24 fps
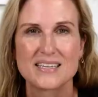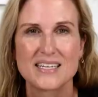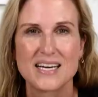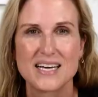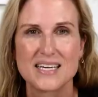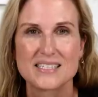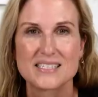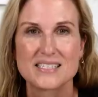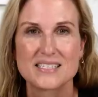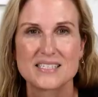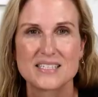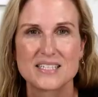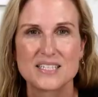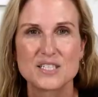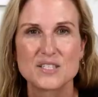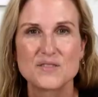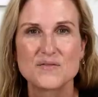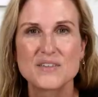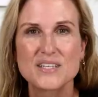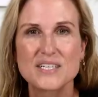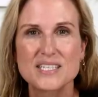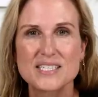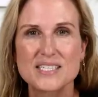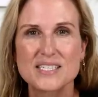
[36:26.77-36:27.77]
That's
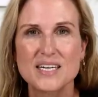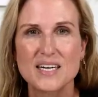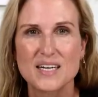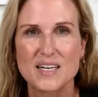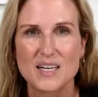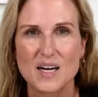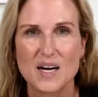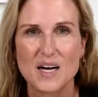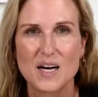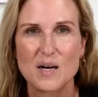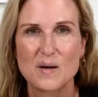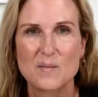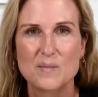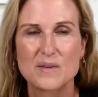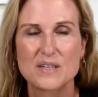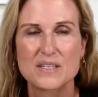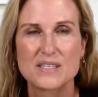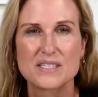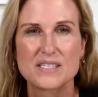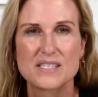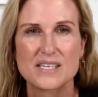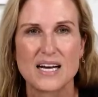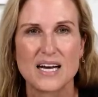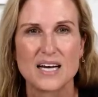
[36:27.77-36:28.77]
stitchfix.com
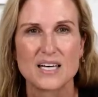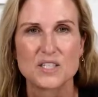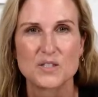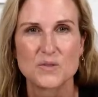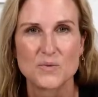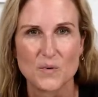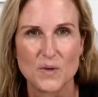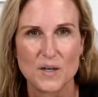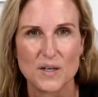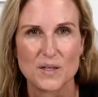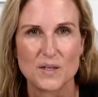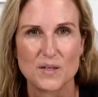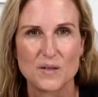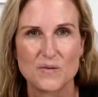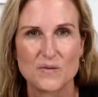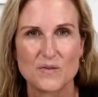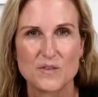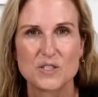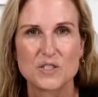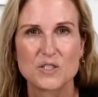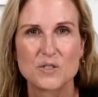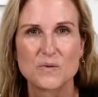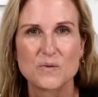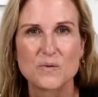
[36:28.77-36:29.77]
slash for
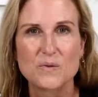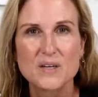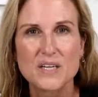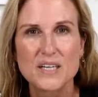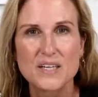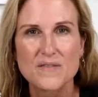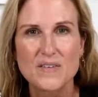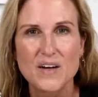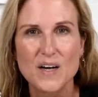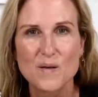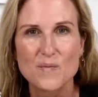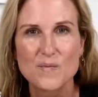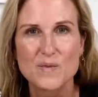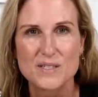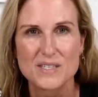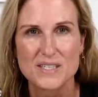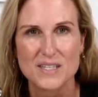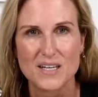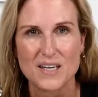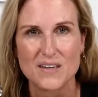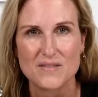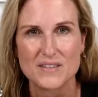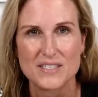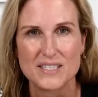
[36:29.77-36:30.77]

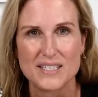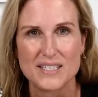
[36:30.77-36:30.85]
25% off